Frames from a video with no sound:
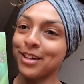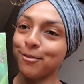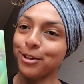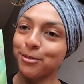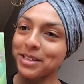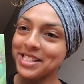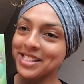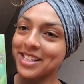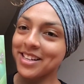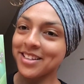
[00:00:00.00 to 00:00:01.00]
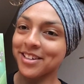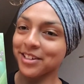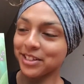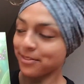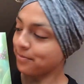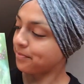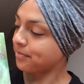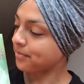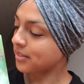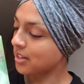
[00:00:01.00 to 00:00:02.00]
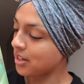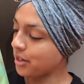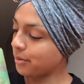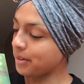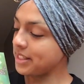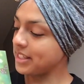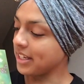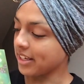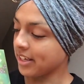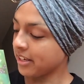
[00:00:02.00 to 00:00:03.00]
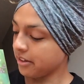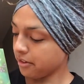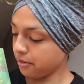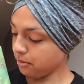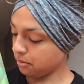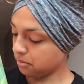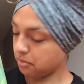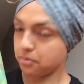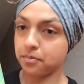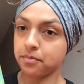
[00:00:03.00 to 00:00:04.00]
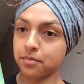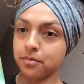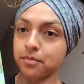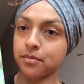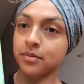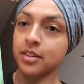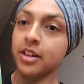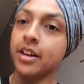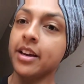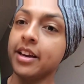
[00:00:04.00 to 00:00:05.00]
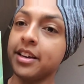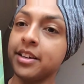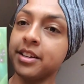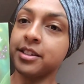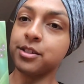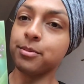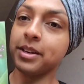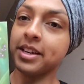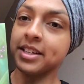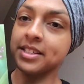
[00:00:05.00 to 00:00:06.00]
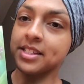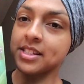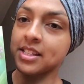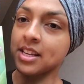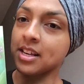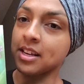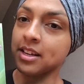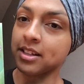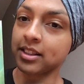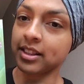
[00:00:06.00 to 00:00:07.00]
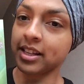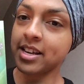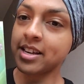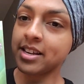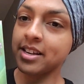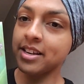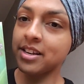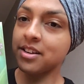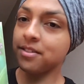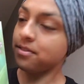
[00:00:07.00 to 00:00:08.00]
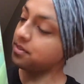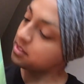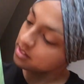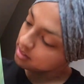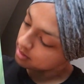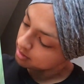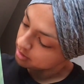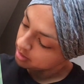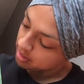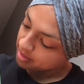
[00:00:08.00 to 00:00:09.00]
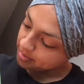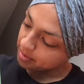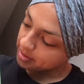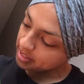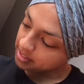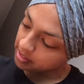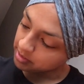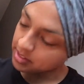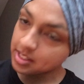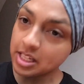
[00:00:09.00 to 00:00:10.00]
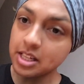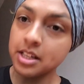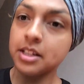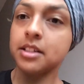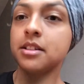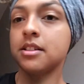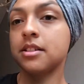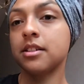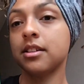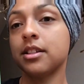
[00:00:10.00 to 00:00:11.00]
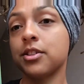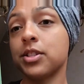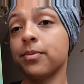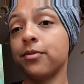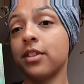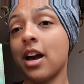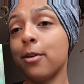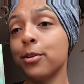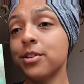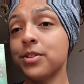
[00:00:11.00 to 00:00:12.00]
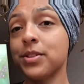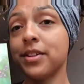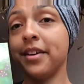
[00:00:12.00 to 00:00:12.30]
What do we see here? We see a kiddo, and we can see leaves. Maybe these are seeds. There's some flowers.